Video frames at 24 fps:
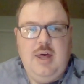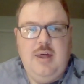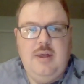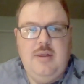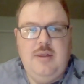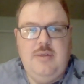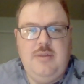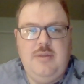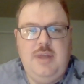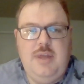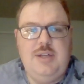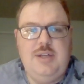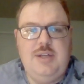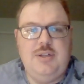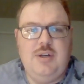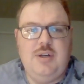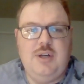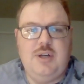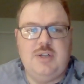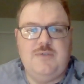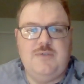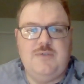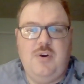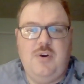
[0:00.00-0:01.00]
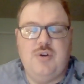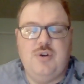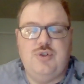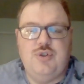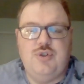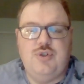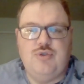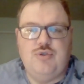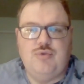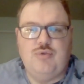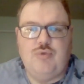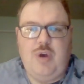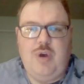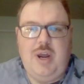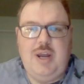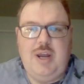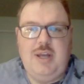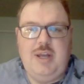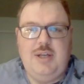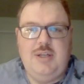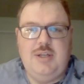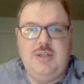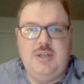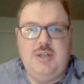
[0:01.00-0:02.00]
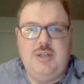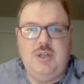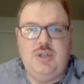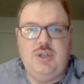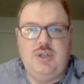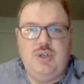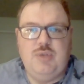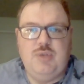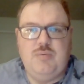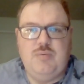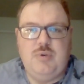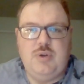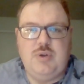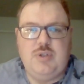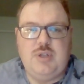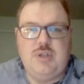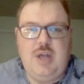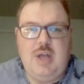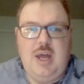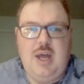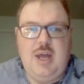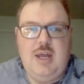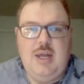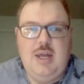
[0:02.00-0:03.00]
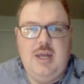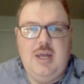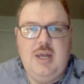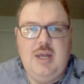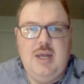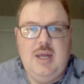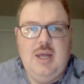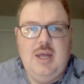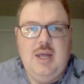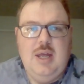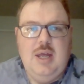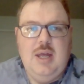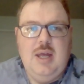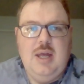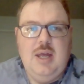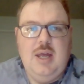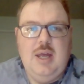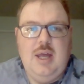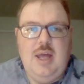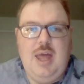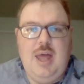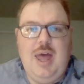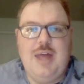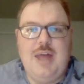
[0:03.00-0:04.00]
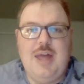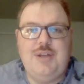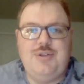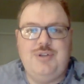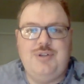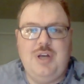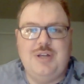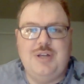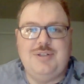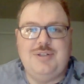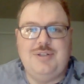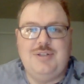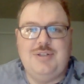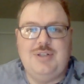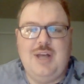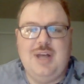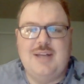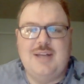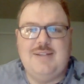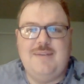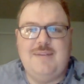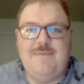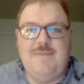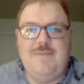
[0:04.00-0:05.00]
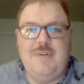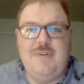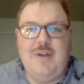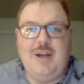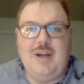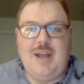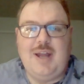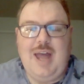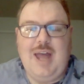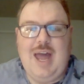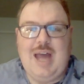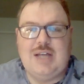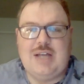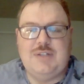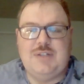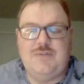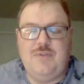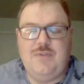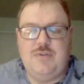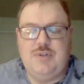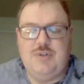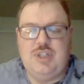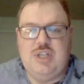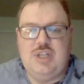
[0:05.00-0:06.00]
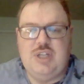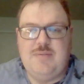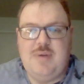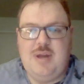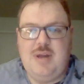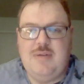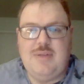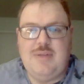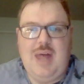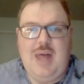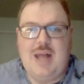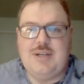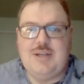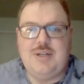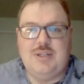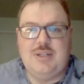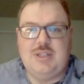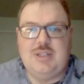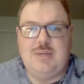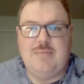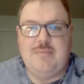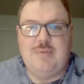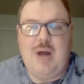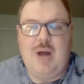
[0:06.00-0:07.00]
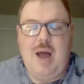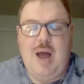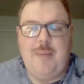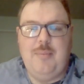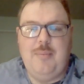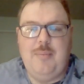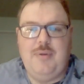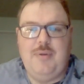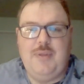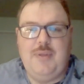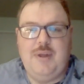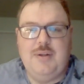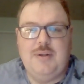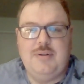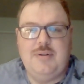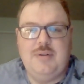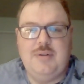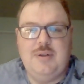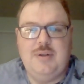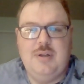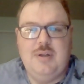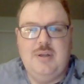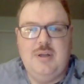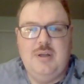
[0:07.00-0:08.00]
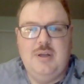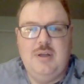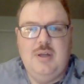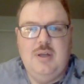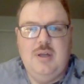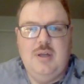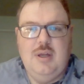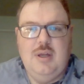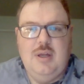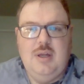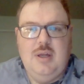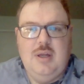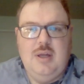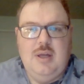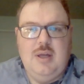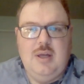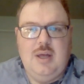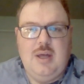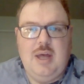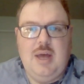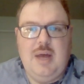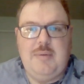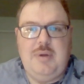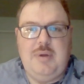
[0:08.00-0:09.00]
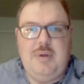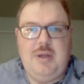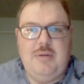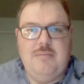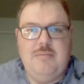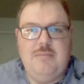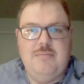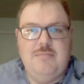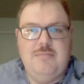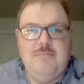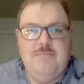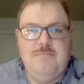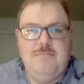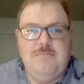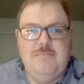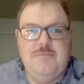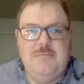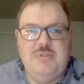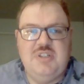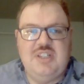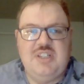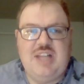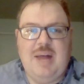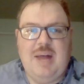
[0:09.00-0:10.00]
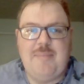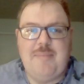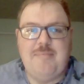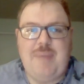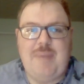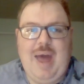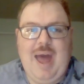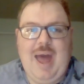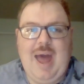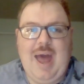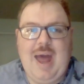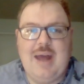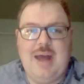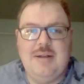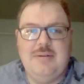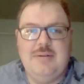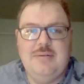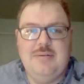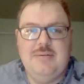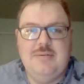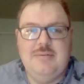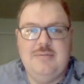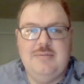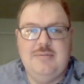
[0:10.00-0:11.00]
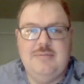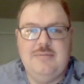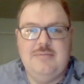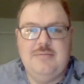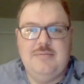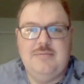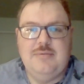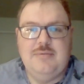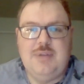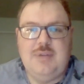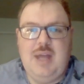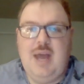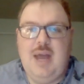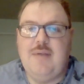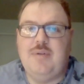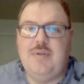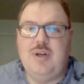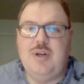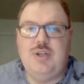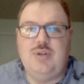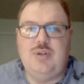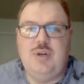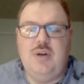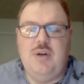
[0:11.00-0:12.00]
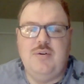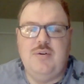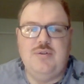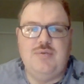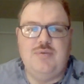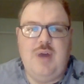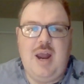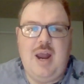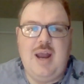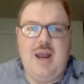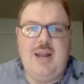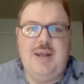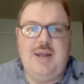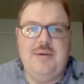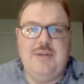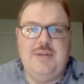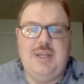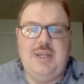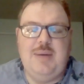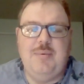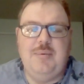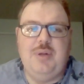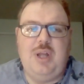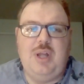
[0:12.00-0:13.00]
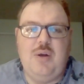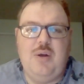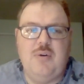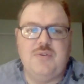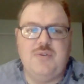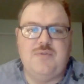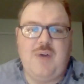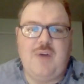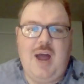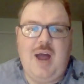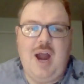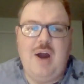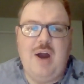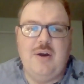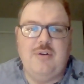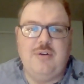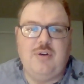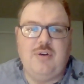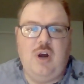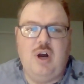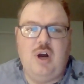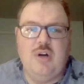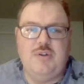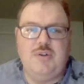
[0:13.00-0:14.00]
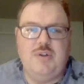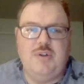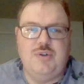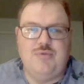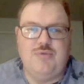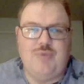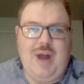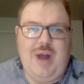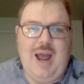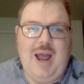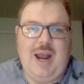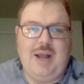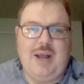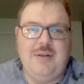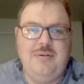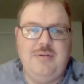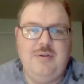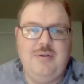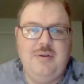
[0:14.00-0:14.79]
These are just very strange issues, per se. It just doesn't feel like X Force to me. That's just the problem with it. I mean, it's not bad. They have an issue here, issue 80, a team with Heroes for Hire and Dar a Dragon.